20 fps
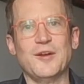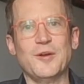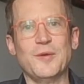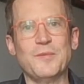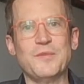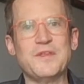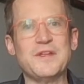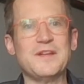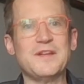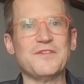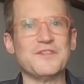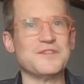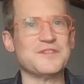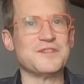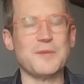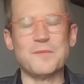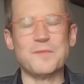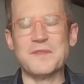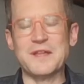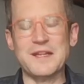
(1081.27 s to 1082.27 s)
Think if there's
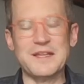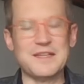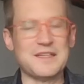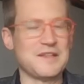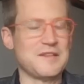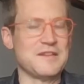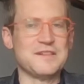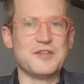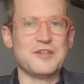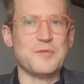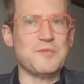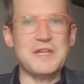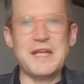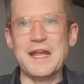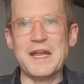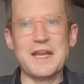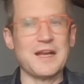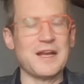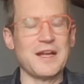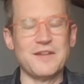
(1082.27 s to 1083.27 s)
something, this could be
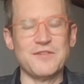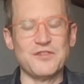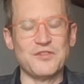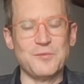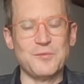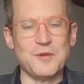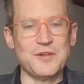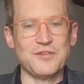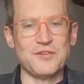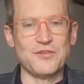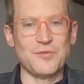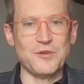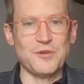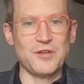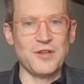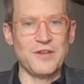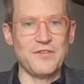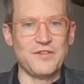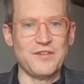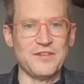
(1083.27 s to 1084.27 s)
any kind of experience from your
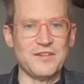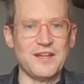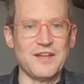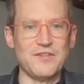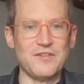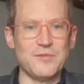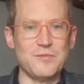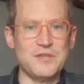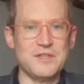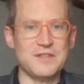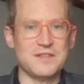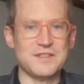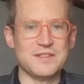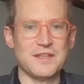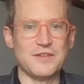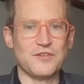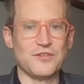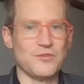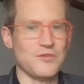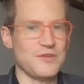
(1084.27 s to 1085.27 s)
life. It doesn't have to be a
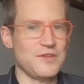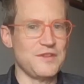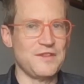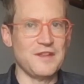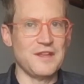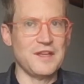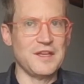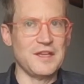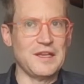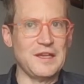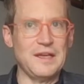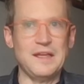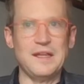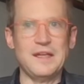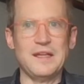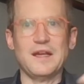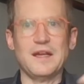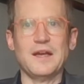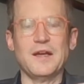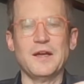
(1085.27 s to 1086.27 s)
sensory thing.
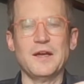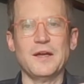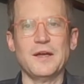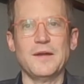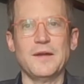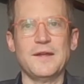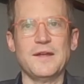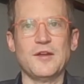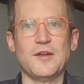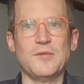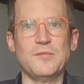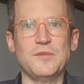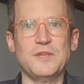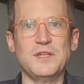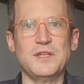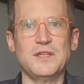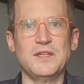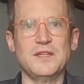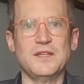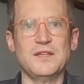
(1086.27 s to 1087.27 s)
It could
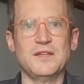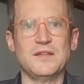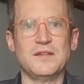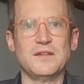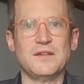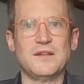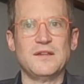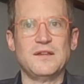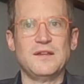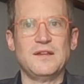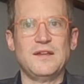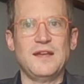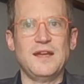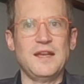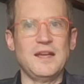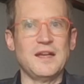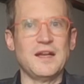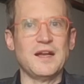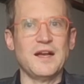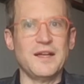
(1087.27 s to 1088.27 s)
be
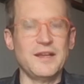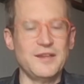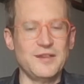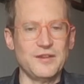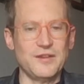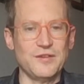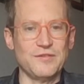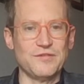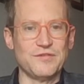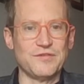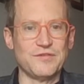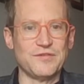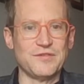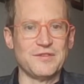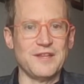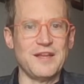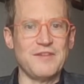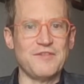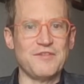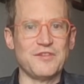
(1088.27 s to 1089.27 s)
any kind of
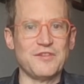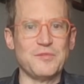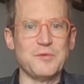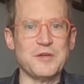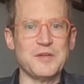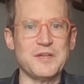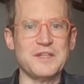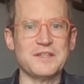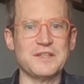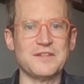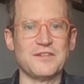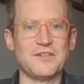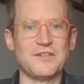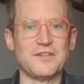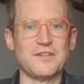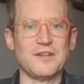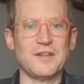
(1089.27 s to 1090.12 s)
life experience